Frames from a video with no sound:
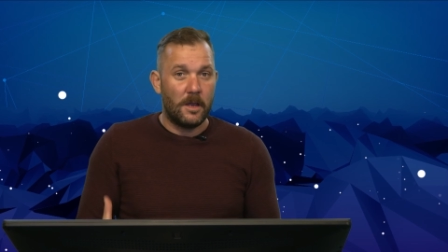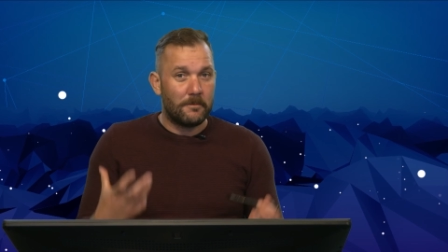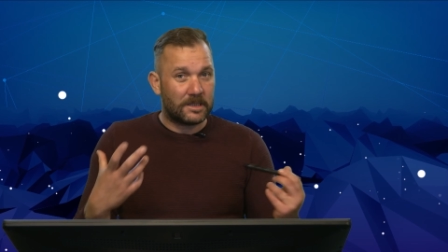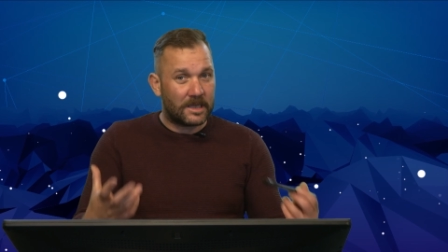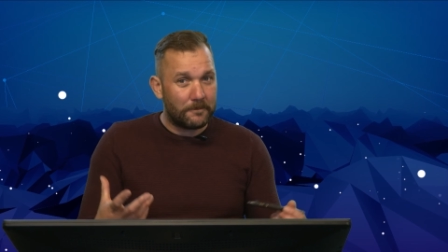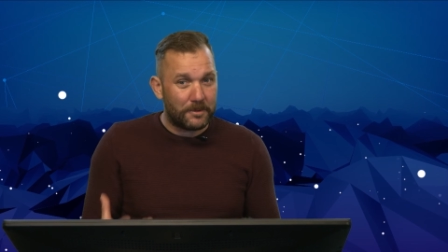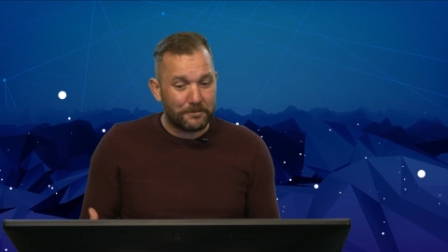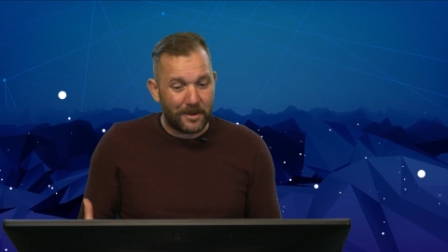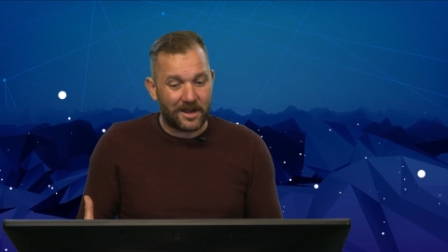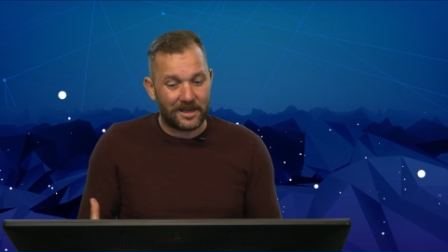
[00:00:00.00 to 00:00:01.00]
But keep in
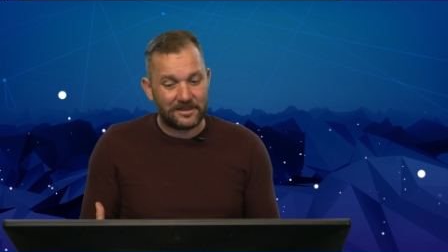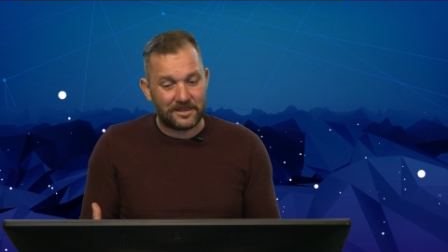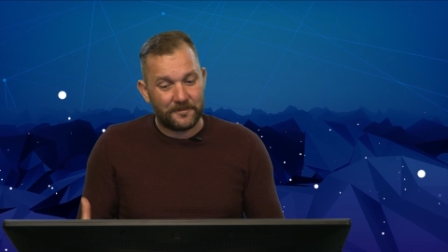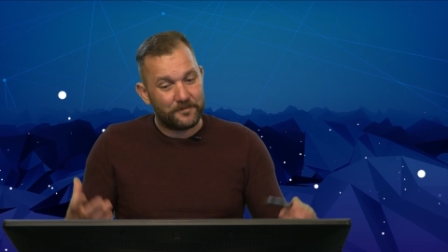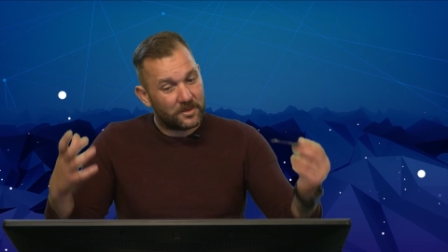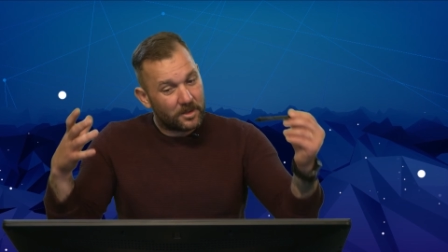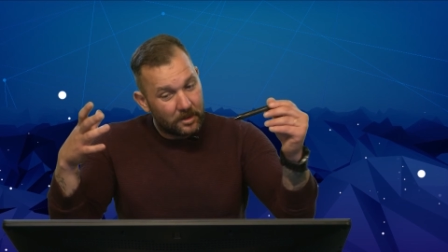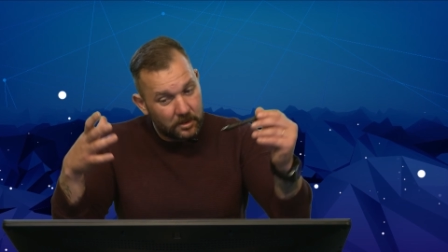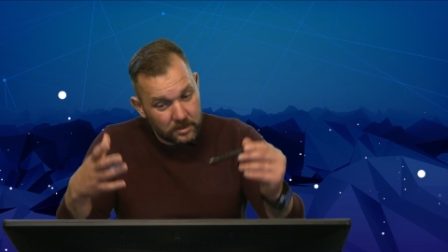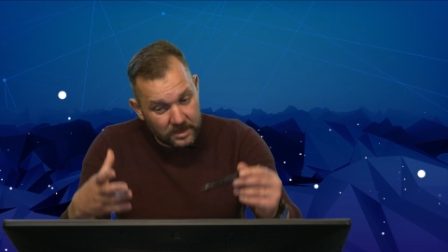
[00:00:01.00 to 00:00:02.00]
mind,
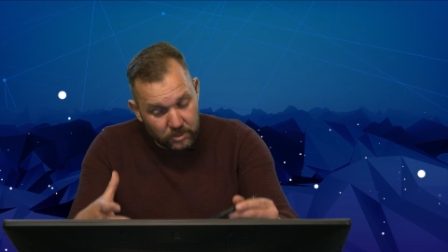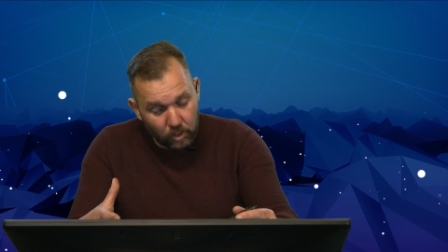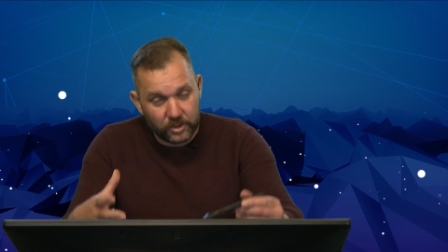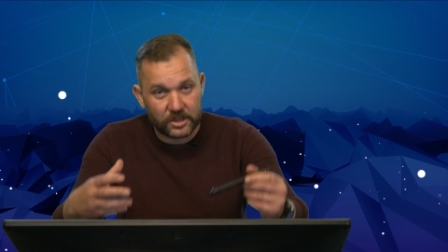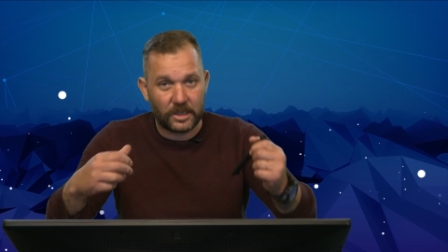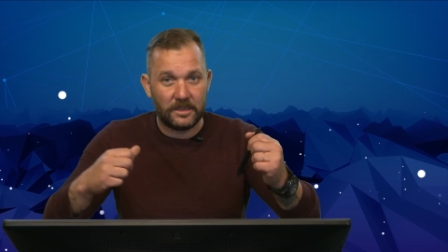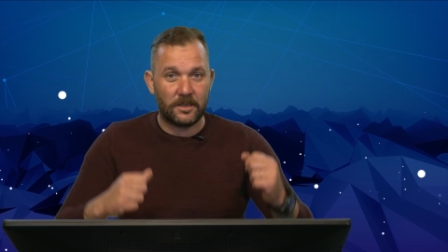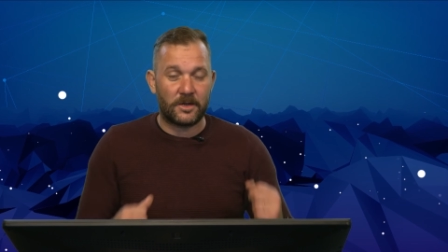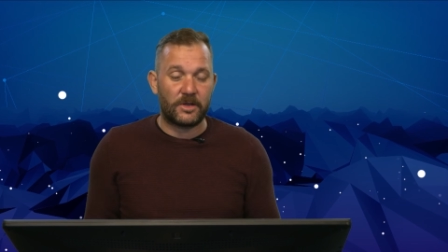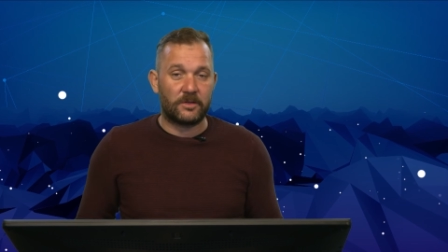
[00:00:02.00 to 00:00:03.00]
there's also
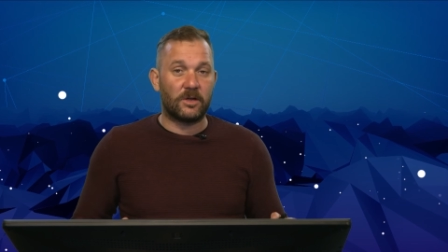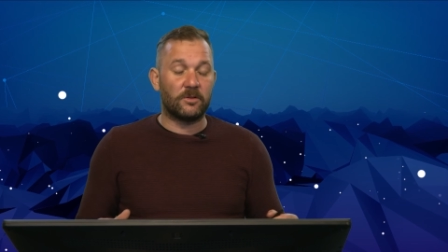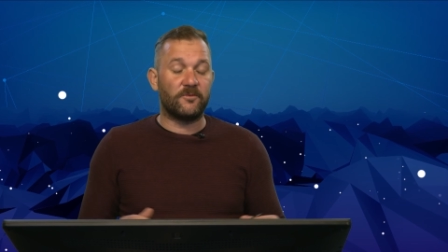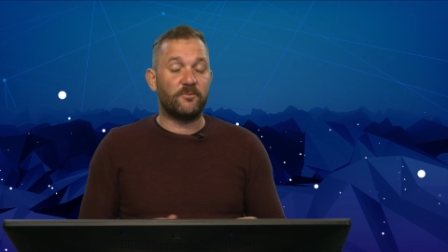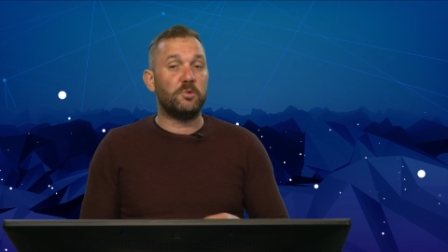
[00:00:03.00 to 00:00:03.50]
indirect runoff.